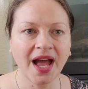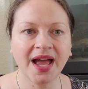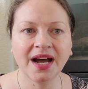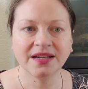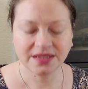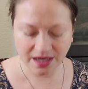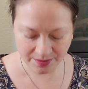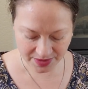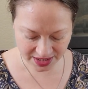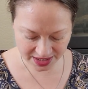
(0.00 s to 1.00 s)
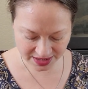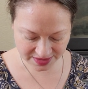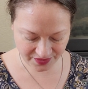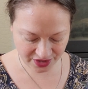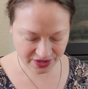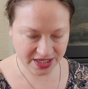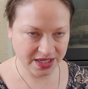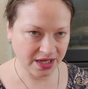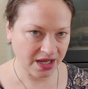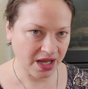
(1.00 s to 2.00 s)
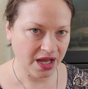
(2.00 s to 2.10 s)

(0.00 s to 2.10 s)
And it is very